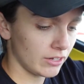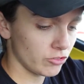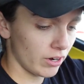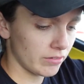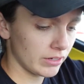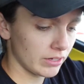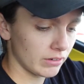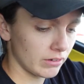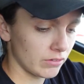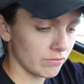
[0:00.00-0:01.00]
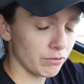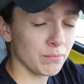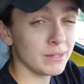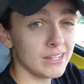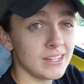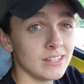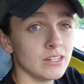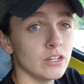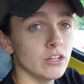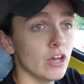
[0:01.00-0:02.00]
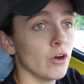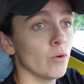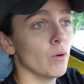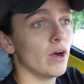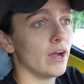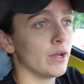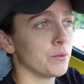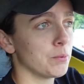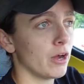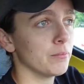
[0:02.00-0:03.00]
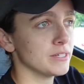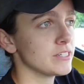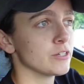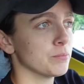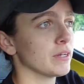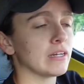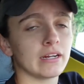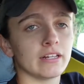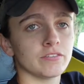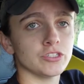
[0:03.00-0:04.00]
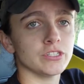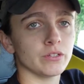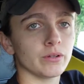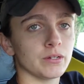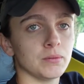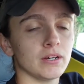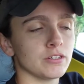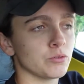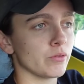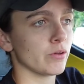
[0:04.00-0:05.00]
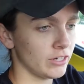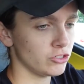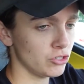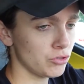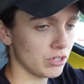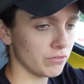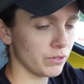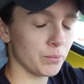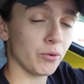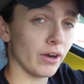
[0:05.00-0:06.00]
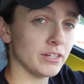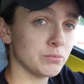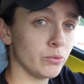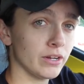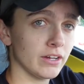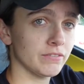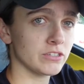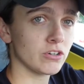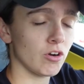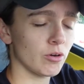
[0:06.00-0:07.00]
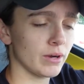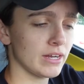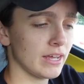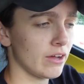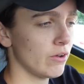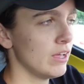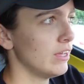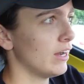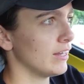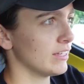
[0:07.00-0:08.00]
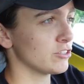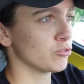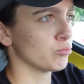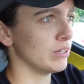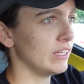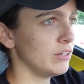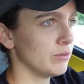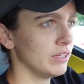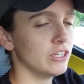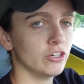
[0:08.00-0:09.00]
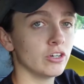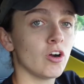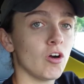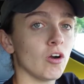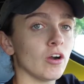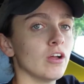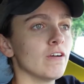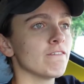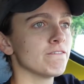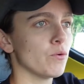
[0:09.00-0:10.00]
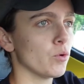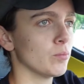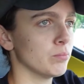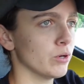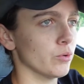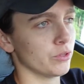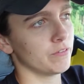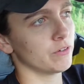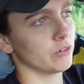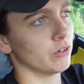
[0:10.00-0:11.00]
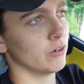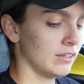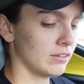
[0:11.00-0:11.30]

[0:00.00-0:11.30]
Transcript: driving? For me, no. I would probably still pick a 911 GT3, to be honest with you. I do think for the price point of this car right now, I think it's a really, really good car for both. If you're